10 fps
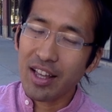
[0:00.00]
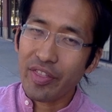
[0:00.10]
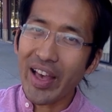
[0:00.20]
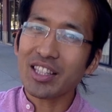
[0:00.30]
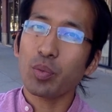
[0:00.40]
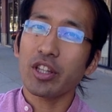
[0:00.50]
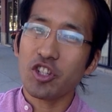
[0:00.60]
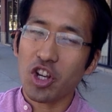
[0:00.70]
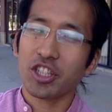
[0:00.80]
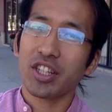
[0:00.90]
That's what the
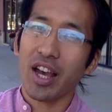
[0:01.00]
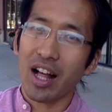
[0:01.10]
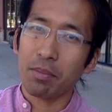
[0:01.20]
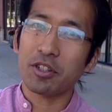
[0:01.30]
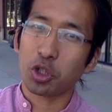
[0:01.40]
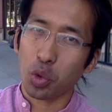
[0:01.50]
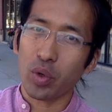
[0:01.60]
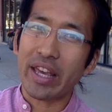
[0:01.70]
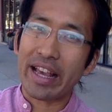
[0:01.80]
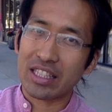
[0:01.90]
Jessica Alba story
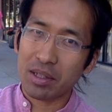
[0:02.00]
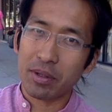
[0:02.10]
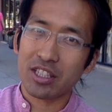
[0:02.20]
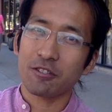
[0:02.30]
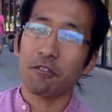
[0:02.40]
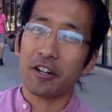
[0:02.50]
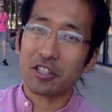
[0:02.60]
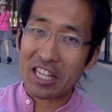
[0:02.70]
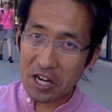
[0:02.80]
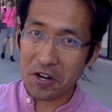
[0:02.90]
exhibits for us
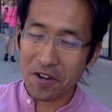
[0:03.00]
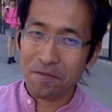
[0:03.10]
here.